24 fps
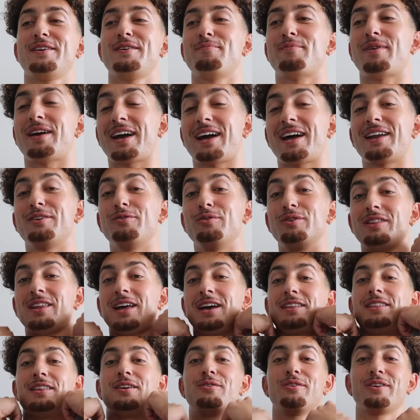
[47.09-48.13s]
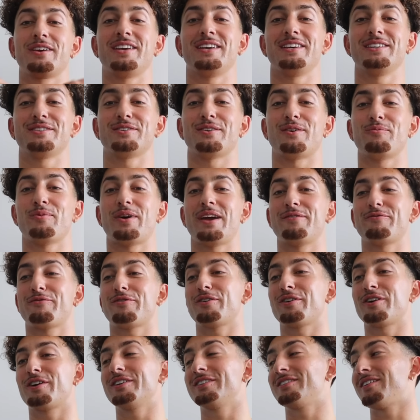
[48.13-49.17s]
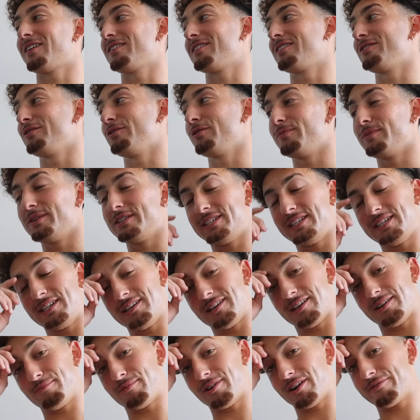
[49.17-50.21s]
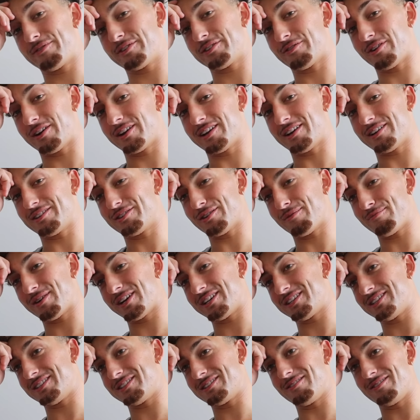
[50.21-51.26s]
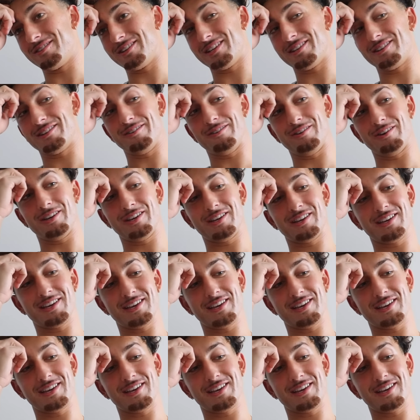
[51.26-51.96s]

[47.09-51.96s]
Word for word: But I gotta do it like low key, so I'm waiting for a good time to do it, but she cooking breakfast right now, so I might just go ahead and do it.